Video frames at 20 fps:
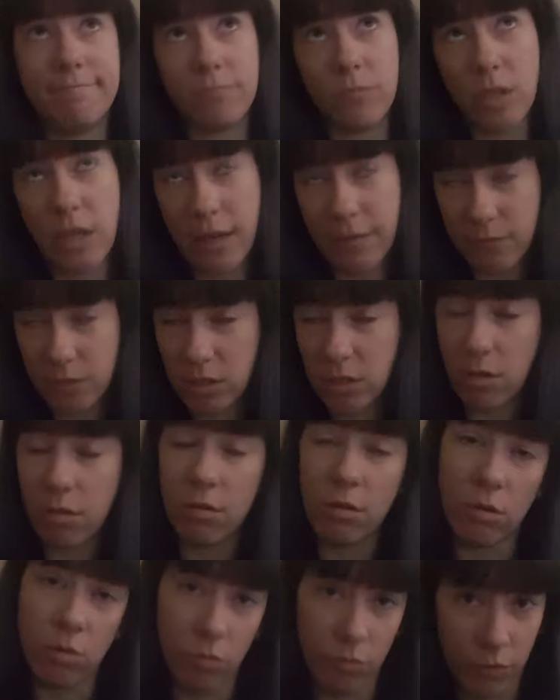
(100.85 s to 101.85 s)
You have to
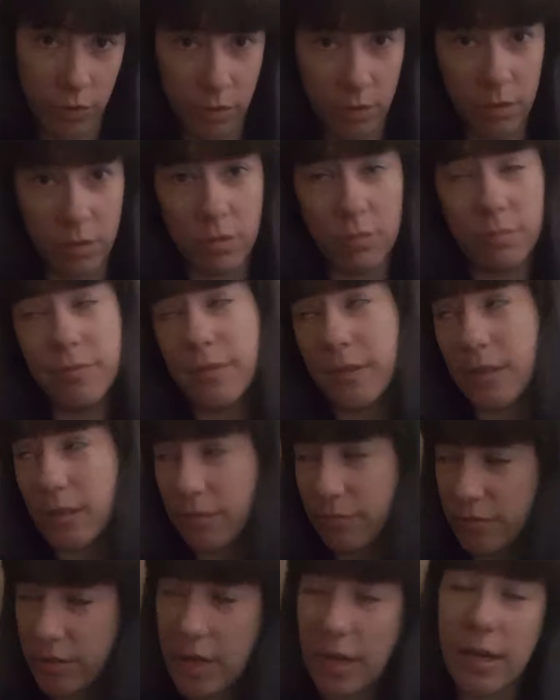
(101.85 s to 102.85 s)
start over,
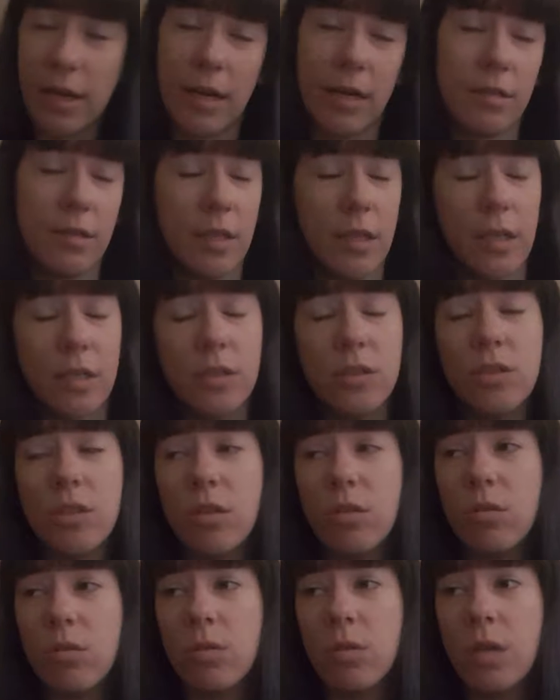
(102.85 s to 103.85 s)
that kind of thing.
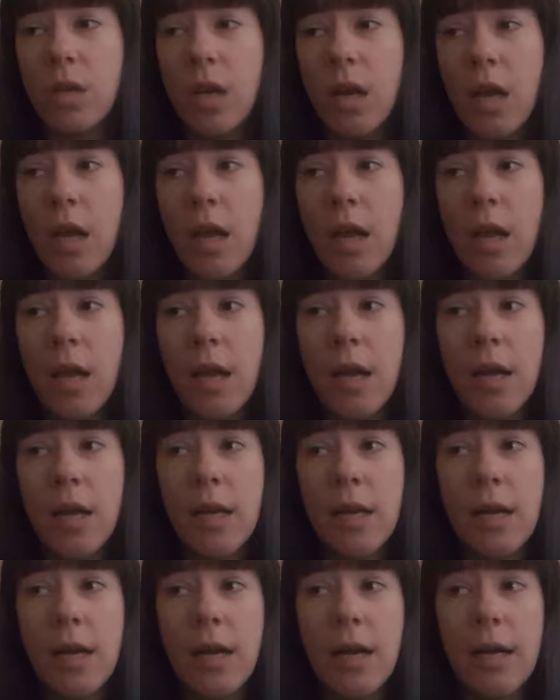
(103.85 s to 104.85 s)
So,
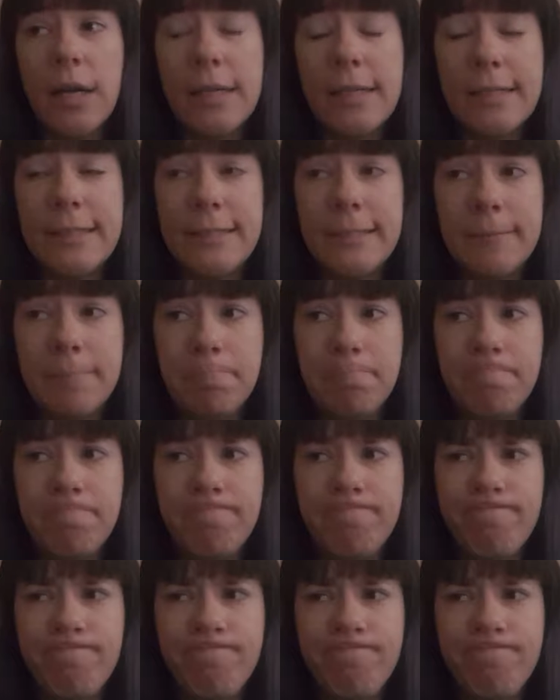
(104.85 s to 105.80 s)
I've